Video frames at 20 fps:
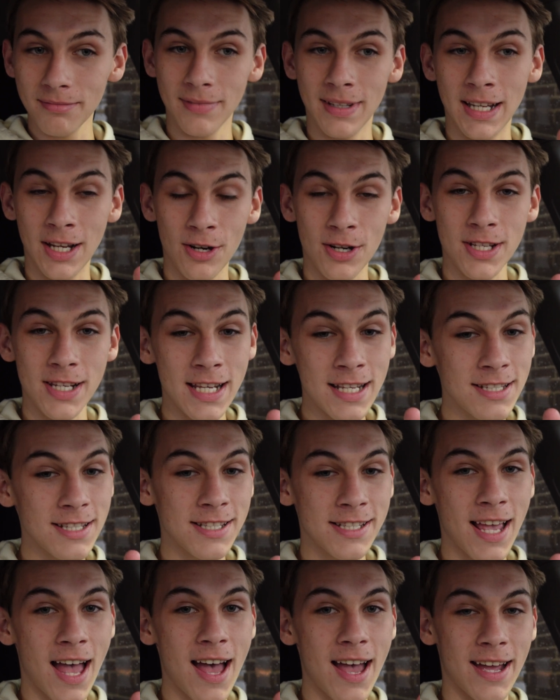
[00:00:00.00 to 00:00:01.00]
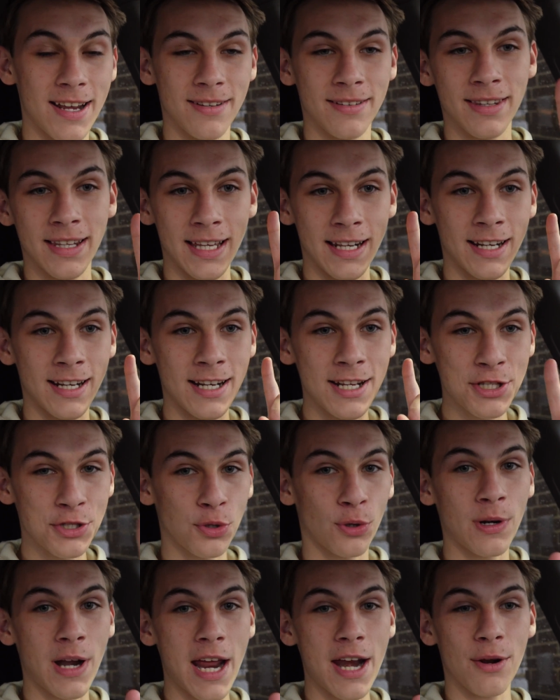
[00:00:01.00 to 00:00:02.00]
there is a sign that it is
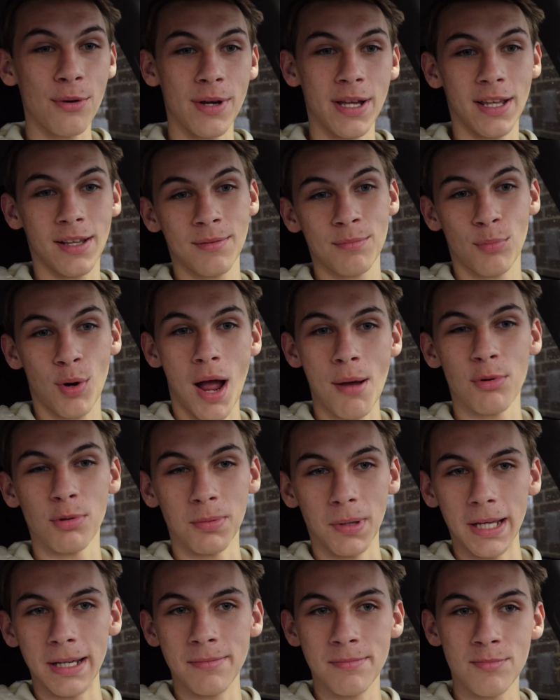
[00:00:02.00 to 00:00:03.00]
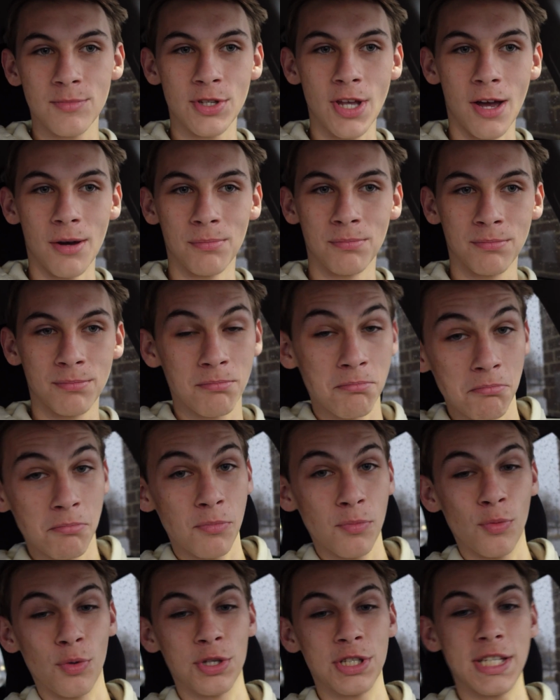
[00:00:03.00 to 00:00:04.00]
tornadoing, probably. So
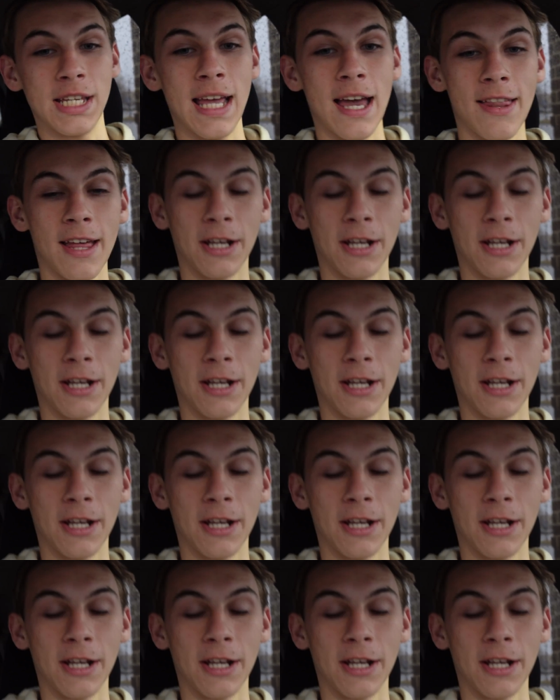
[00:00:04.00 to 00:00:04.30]
we'll see how